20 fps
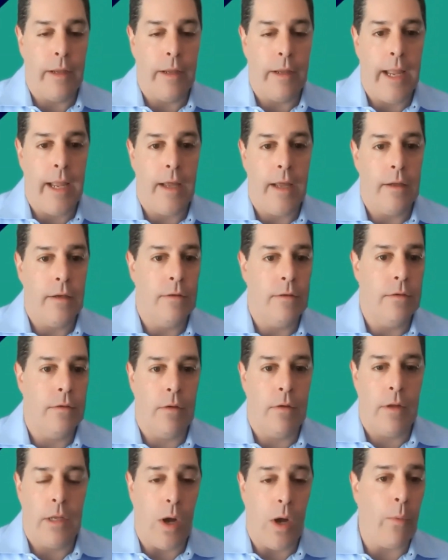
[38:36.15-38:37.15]
and
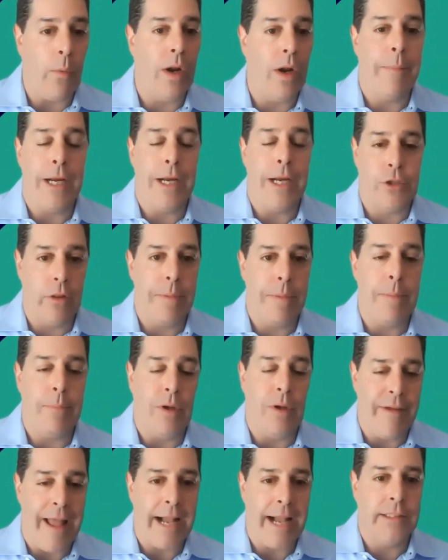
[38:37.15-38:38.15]
I want to make sure that people
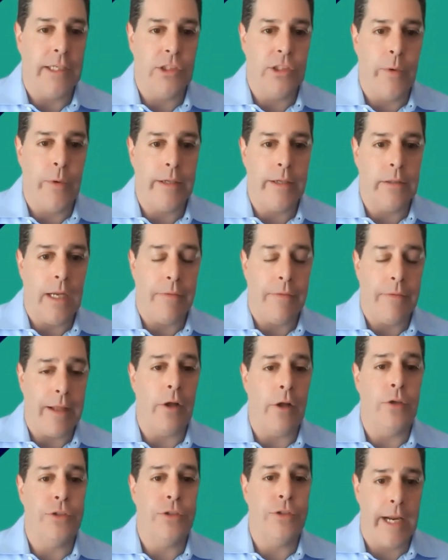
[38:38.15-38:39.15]
have access quickly and they
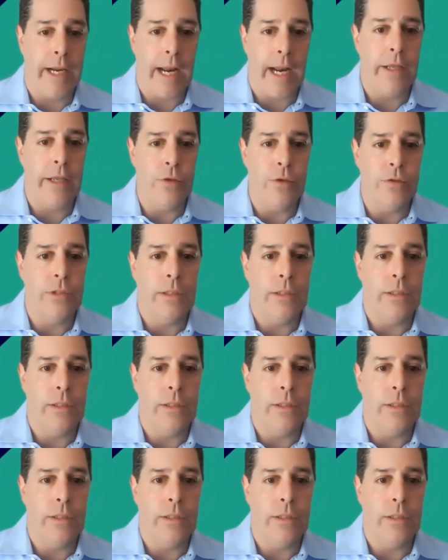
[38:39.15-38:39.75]
understand how to use it.